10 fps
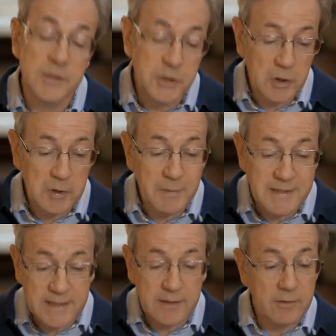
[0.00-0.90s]
John
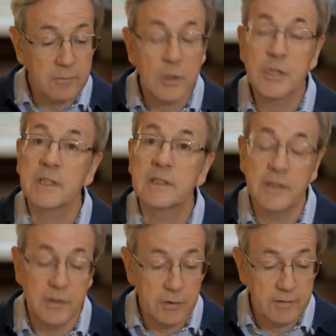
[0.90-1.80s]
Medina of
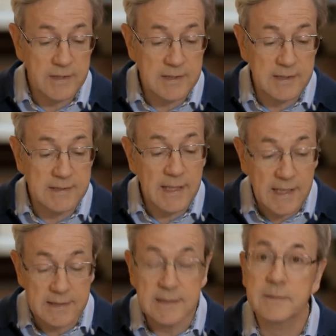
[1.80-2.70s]
Washington University
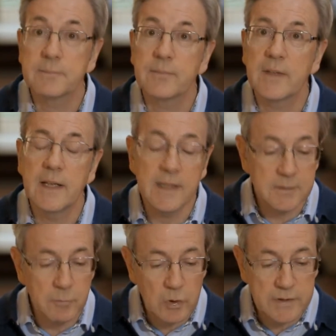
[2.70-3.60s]
says it is
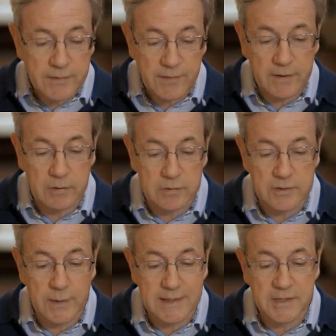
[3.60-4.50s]
more difficult
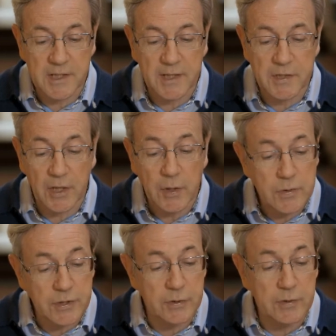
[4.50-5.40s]
to exchange
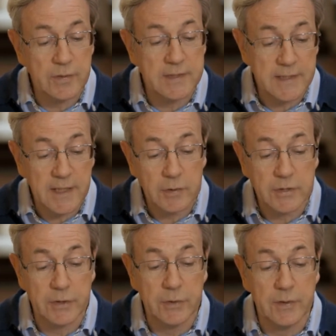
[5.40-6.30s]
O2 for
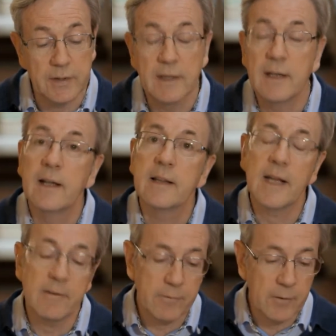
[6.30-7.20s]
CO2
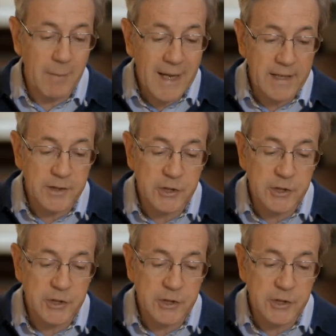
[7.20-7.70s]
than for a man